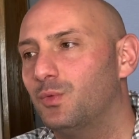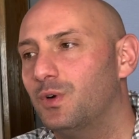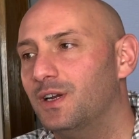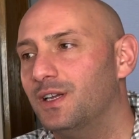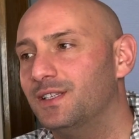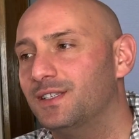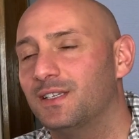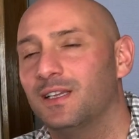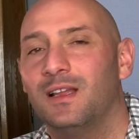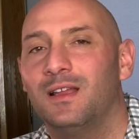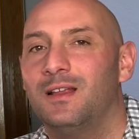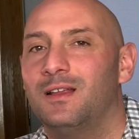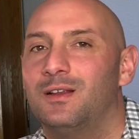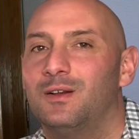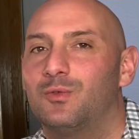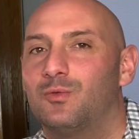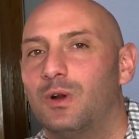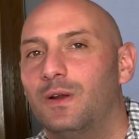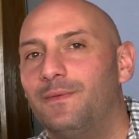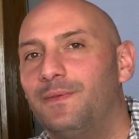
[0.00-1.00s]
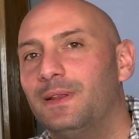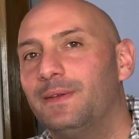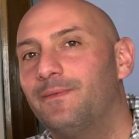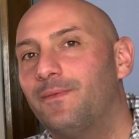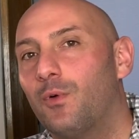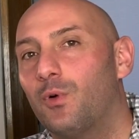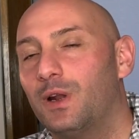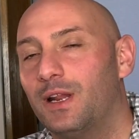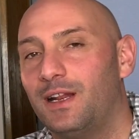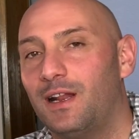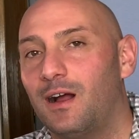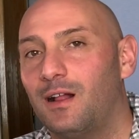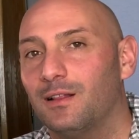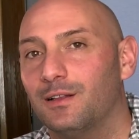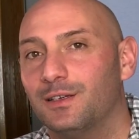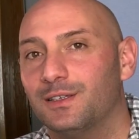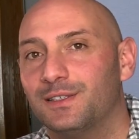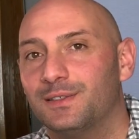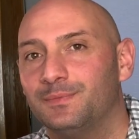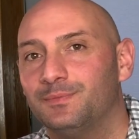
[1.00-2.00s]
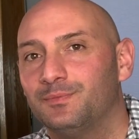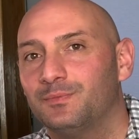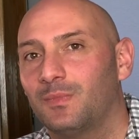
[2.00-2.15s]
was roughly $40.